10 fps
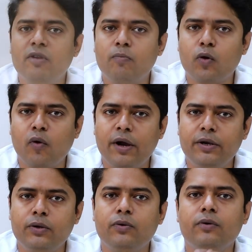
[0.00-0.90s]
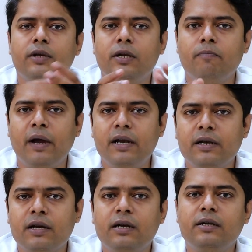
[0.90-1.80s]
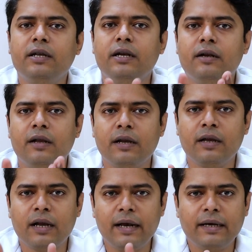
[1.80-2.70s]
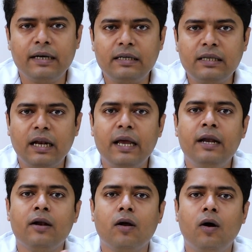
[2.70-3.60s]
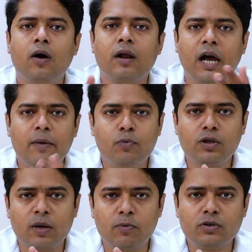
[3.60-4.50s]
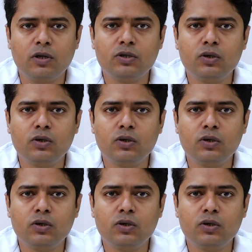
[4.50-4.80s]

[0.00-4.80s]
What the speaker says: will provide you. It might contain ringer lactate saline or hypothermosol